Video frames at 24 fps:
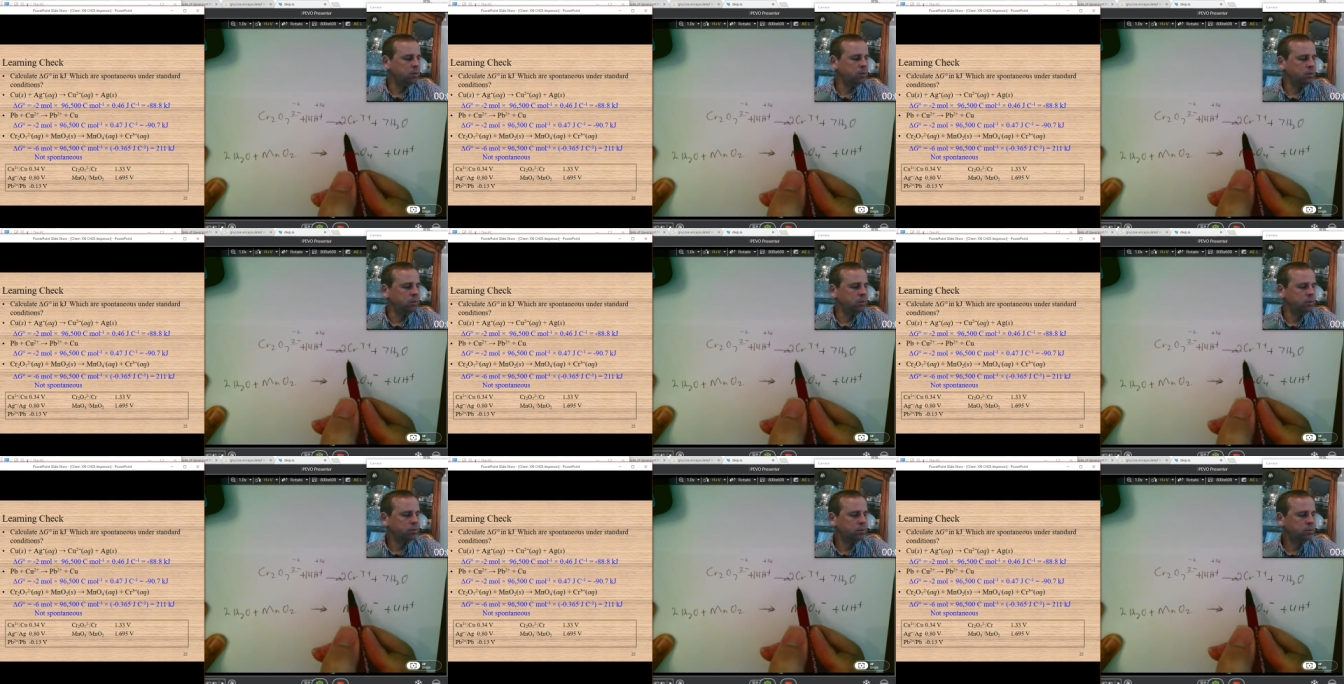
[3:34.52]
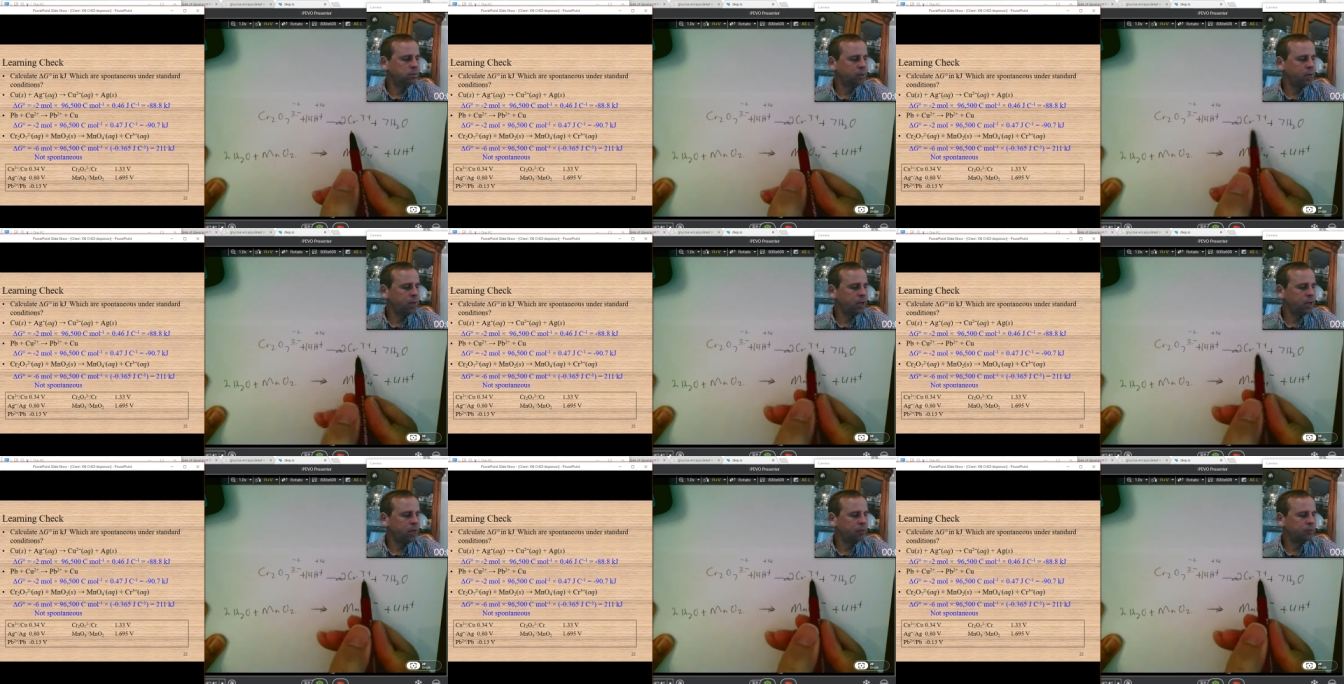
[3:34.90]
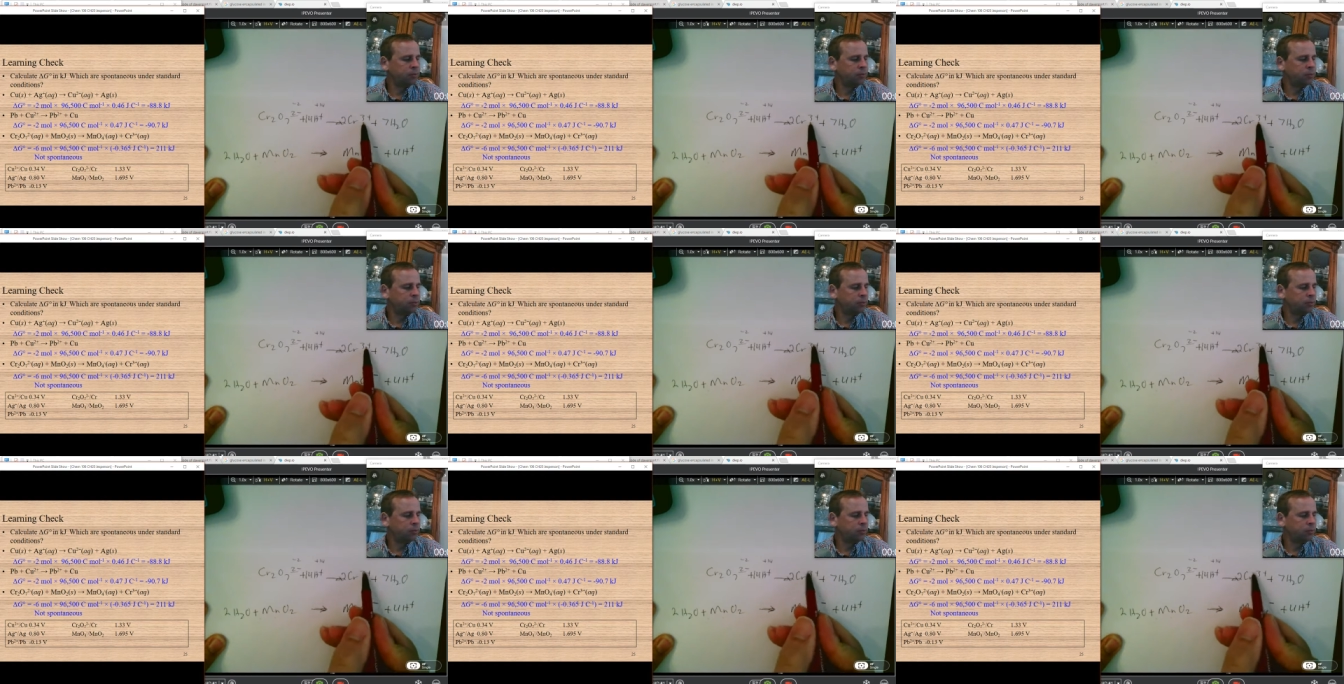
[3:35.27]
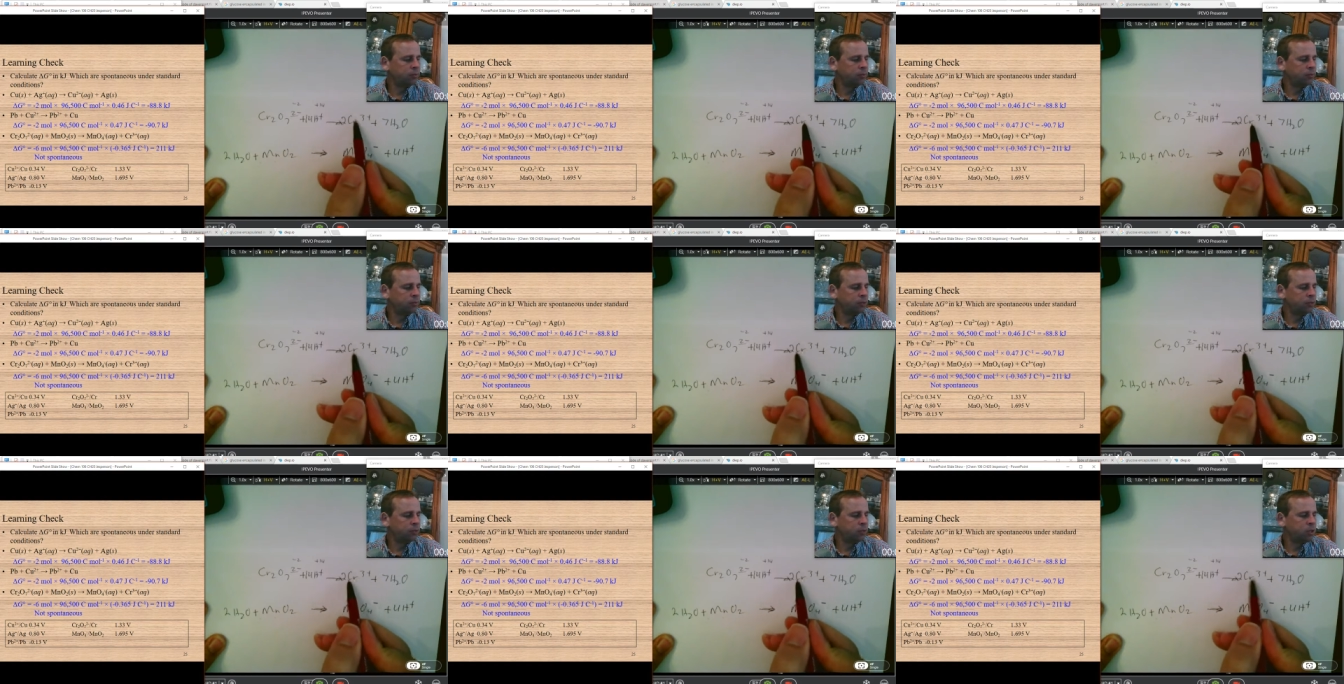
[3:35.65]
I have
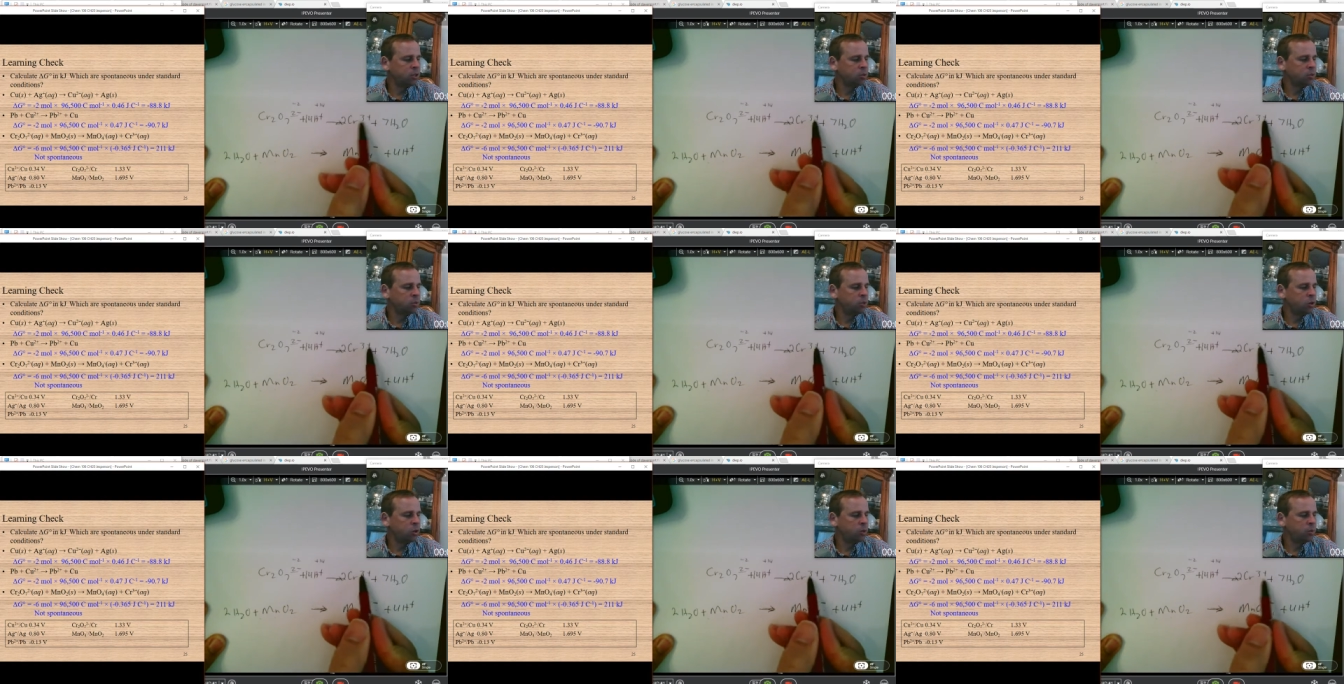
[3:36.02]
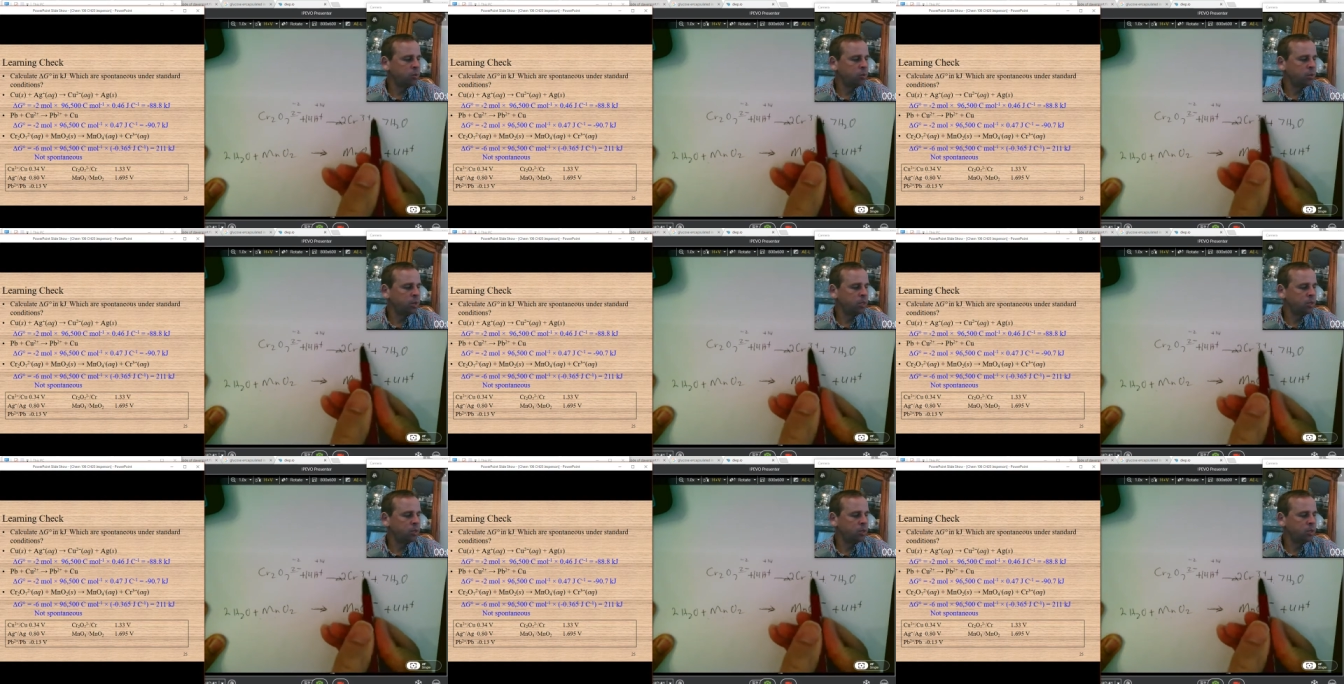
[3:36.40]
this chromium